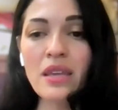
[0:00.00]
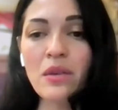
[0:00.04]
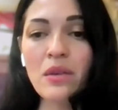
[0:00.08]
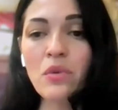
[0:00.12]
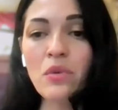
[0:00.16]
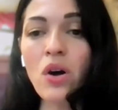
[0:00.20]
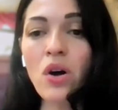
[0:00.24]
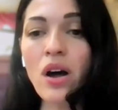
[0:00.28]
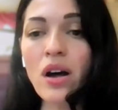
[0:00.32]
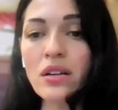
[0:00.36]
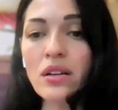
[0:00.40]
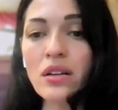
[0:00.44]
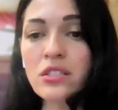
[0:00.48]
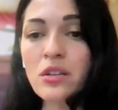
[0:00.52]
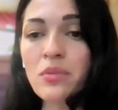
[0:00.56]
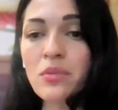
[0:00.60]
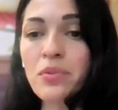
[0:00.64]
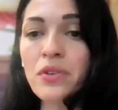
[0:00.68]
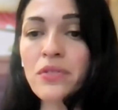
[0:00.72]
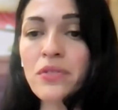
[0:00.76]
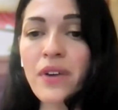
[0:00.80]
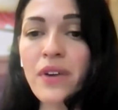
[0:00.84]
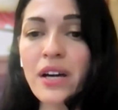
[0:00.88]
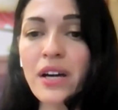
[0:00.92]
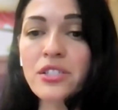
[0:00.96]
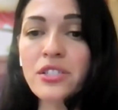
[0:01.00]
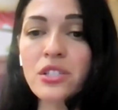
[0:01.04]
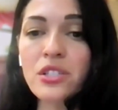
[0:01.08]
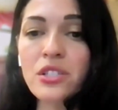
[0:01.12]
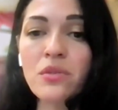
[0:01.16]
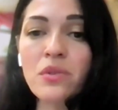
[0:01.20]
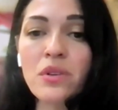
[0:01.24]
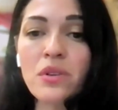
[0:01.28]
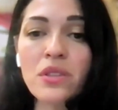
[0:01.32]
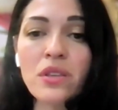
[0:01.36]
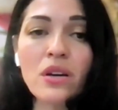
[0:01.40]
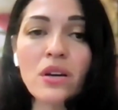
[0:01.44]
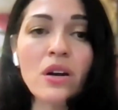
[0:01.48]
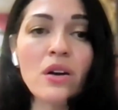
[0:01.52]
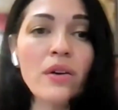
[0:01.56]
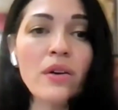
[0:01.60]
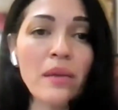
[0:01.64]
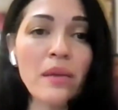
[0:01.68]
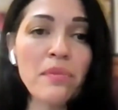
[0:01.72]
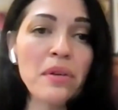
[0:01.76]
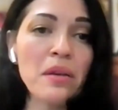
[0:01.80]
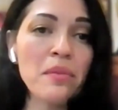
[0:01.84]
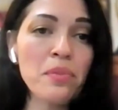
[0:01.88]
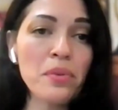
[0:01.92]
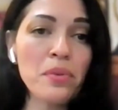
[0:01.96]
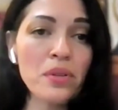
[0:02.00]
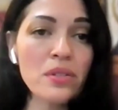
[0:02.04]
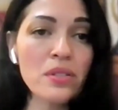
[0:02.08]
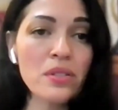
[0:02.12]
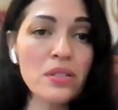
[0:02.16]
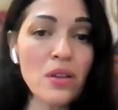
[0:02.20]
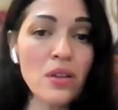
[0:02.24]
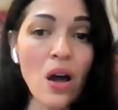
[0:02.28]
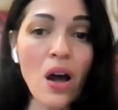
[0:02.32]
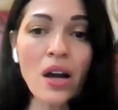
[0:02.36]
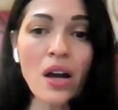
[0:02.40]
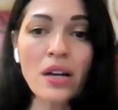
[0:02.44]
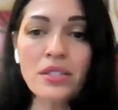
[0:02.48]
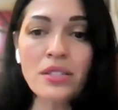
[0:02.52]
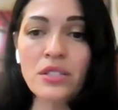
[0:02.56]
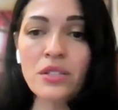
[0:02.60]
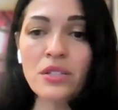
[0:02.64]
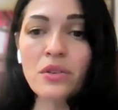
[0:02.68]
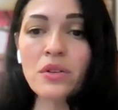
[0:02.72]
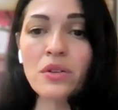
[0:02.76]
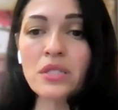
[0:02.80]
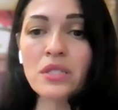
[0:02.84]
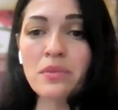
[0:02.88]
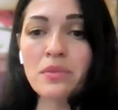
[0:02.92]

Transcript: And they will also provide you with the correct people to talk to,